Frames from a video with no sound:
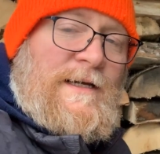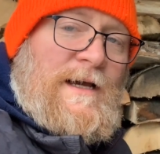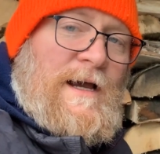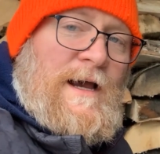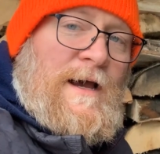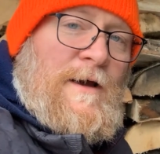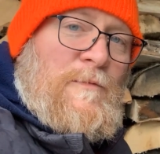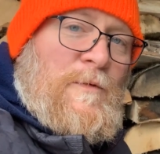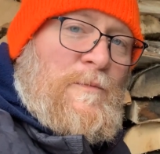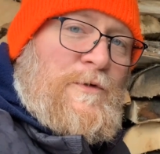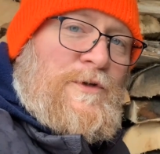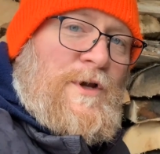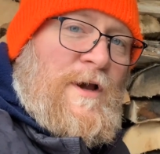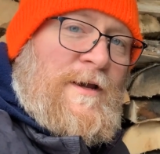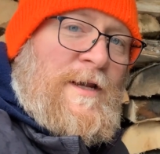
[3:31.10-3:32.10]
When
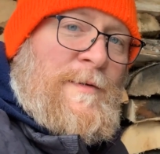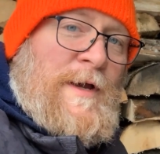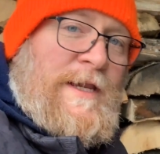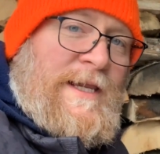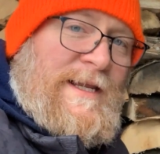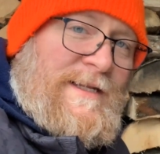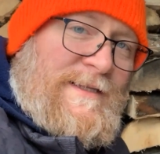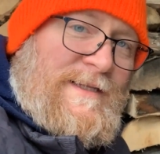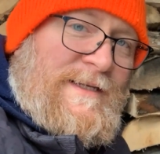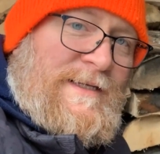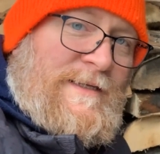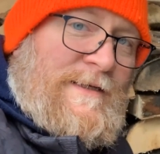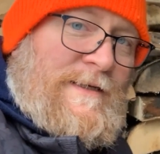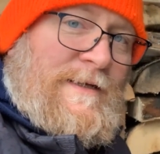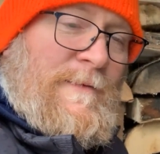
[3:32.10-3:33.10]
we're talking about
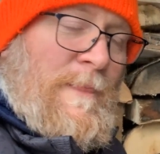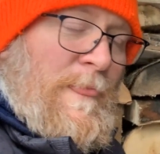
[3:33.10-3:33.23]
kindling,